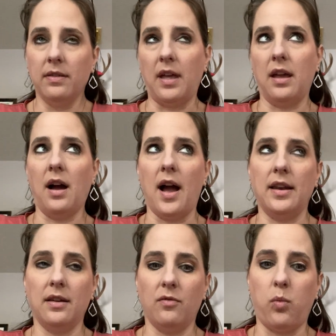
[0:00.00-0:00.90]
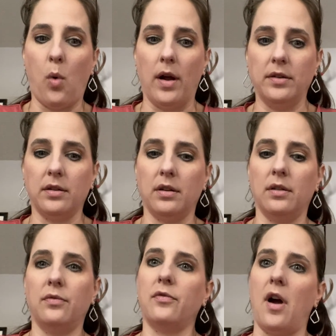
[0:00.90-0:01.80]
They kind of
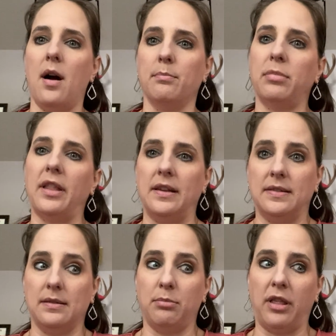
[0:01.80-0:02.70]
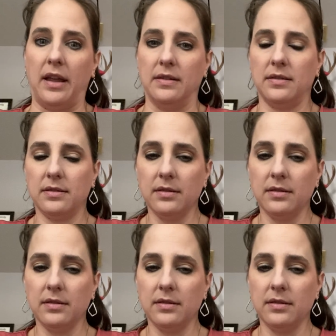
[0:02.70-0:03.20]
wander from place to place.